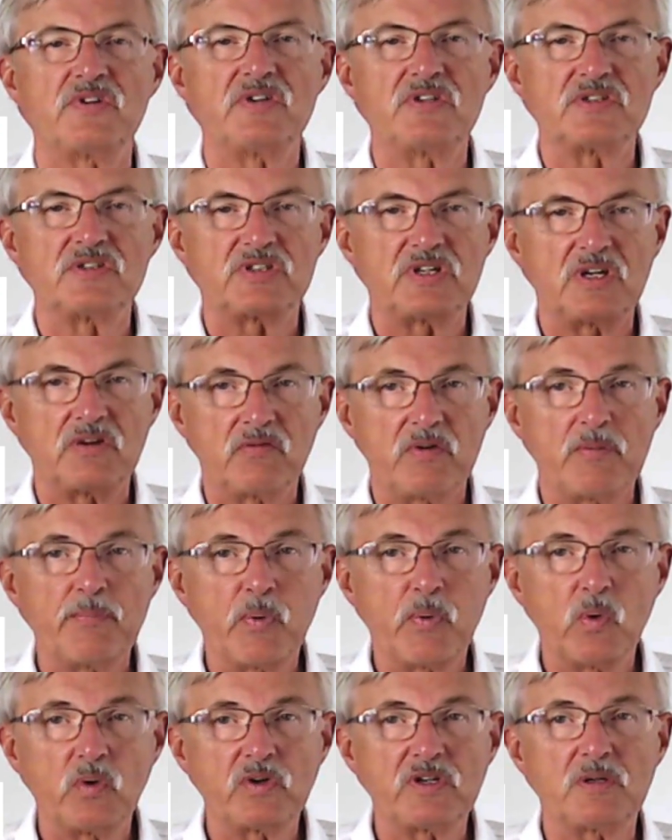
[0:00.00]
She
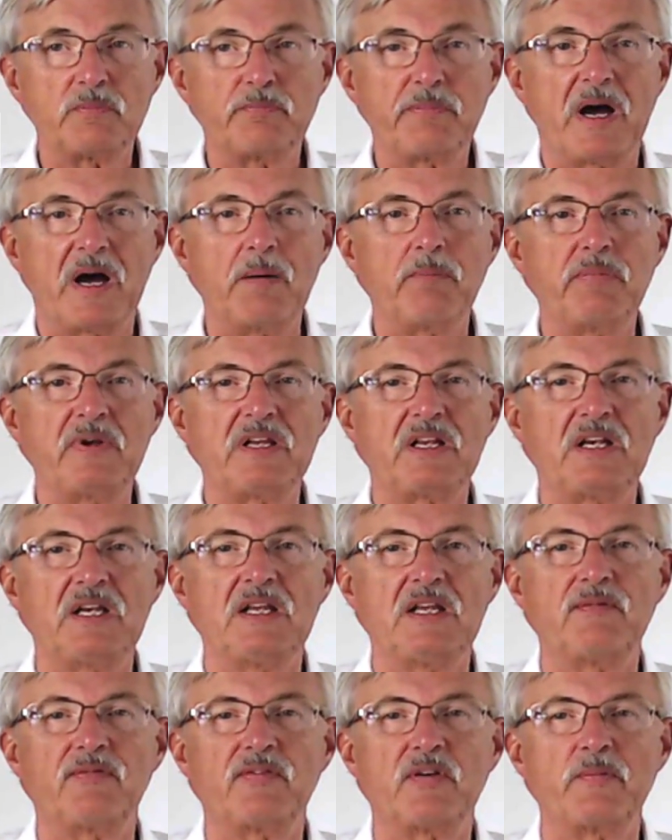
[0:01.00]
reported
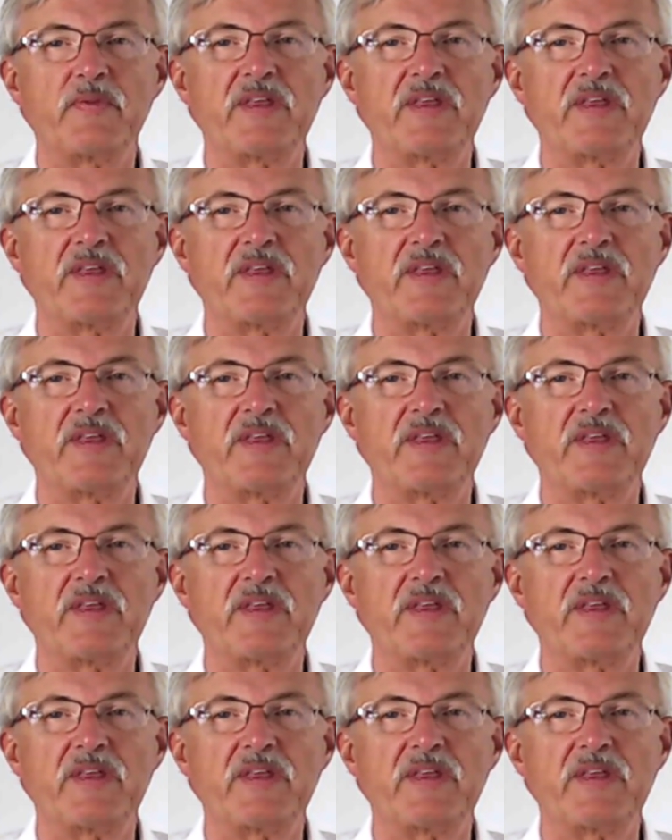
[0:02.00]
publicly from